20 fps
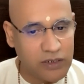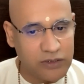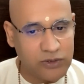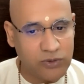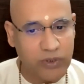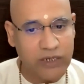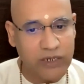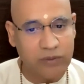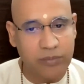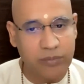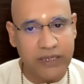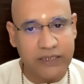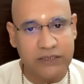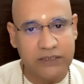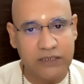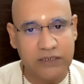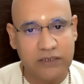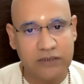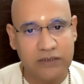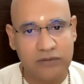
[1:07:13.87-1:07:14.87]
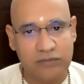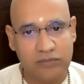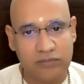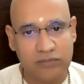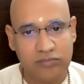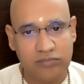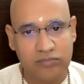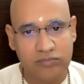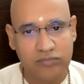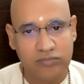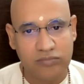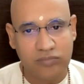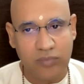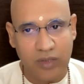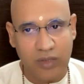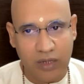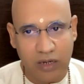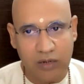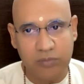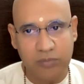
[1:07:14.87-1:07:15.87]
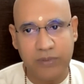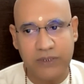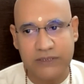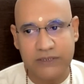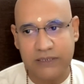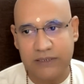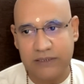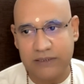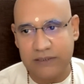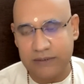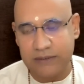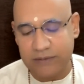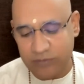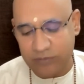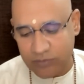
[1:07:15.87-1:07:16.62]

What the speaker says: That's why it makes it unpleasant.